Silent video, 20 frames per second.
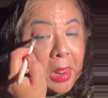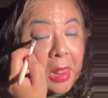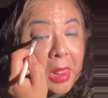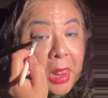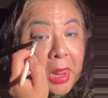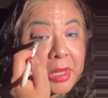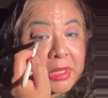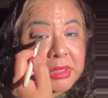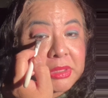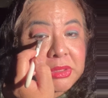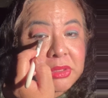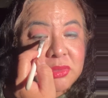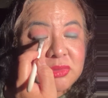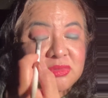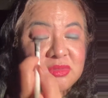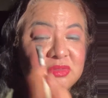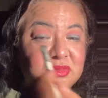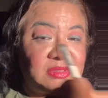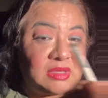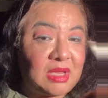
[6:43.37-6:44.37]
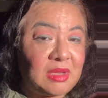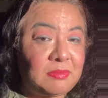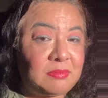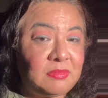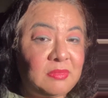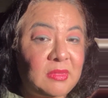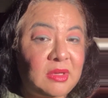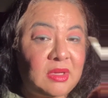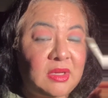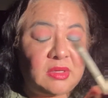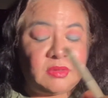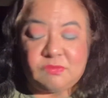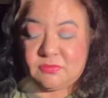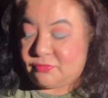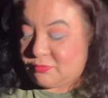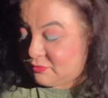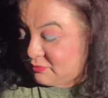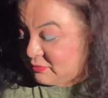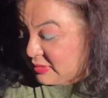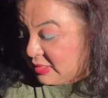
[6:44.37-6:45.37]
I'll just use the same
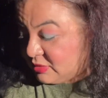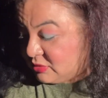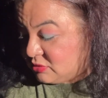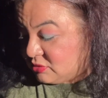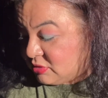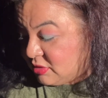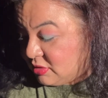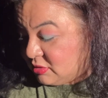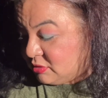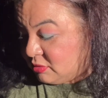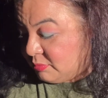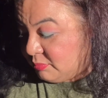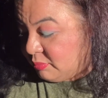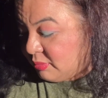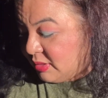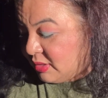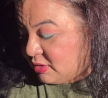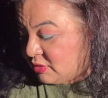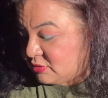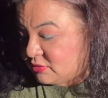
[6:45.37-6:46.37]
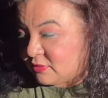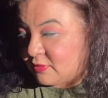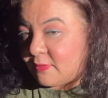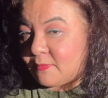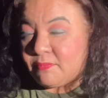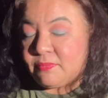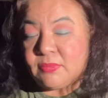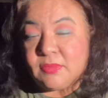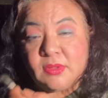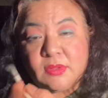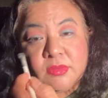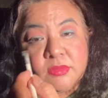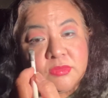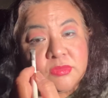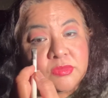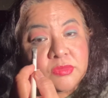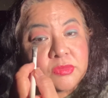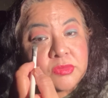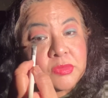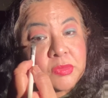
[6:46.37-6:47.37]
flat shader brush
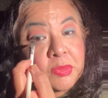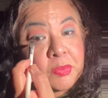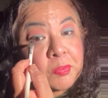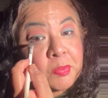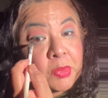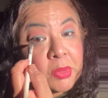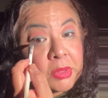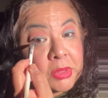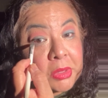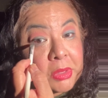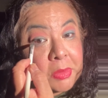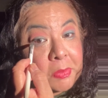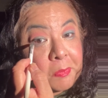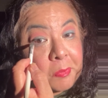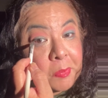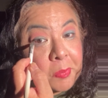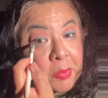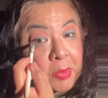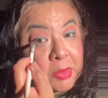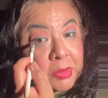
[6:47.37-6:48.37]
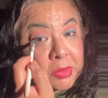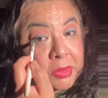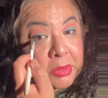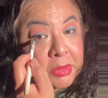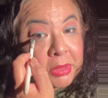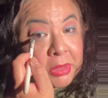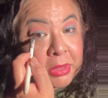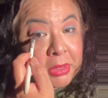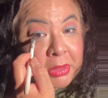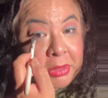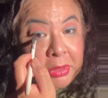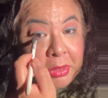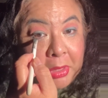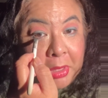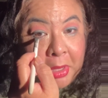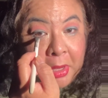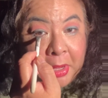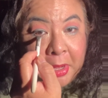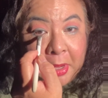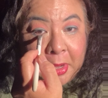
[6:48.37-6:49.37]
to put this
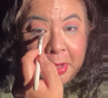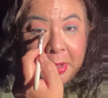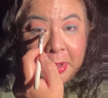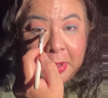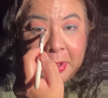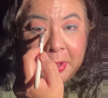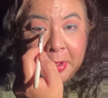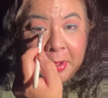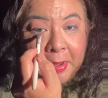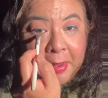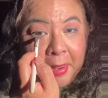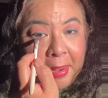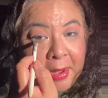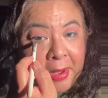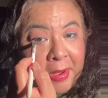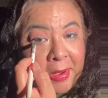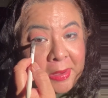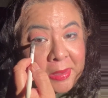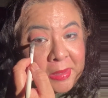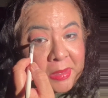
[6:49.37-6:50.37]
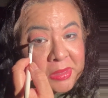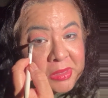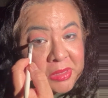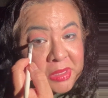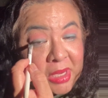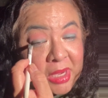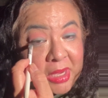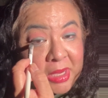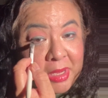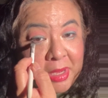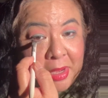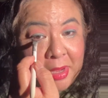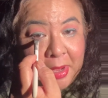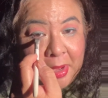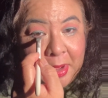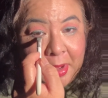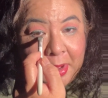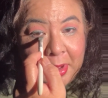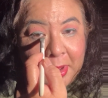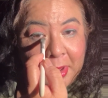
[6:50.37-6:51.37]
Eka shade
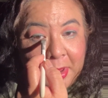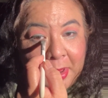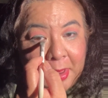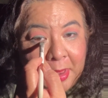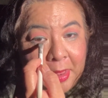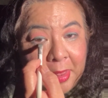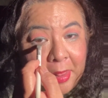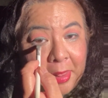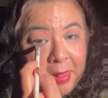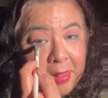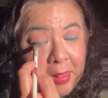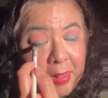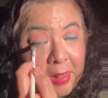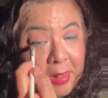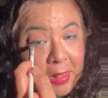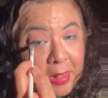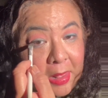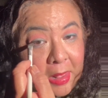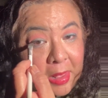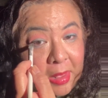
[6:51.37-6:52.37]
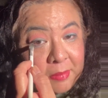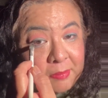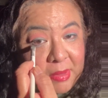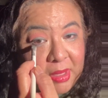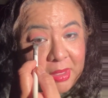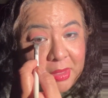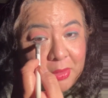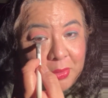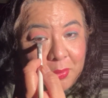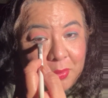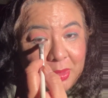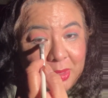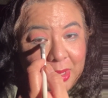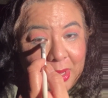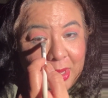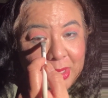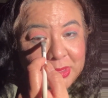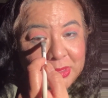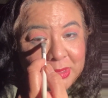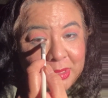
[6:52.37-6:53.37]
on my lower
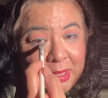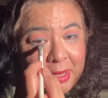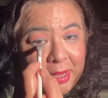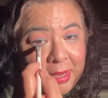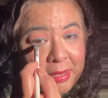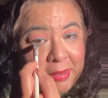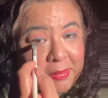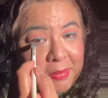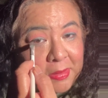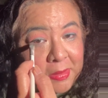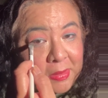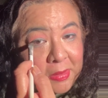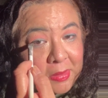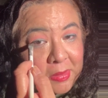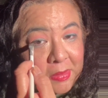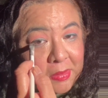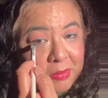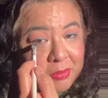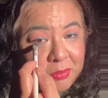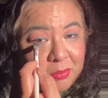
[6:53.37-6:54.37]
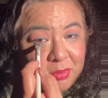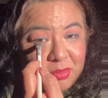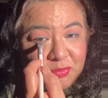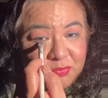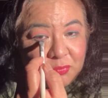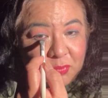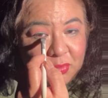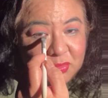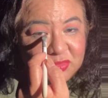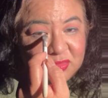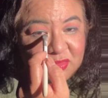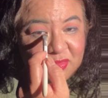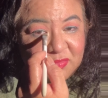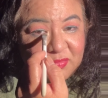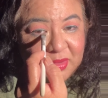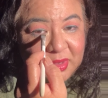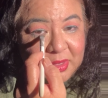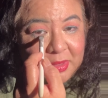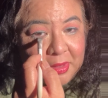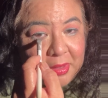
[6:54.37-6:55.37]
lash line, 3/4 of
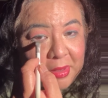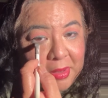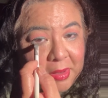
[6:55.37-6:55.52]
it.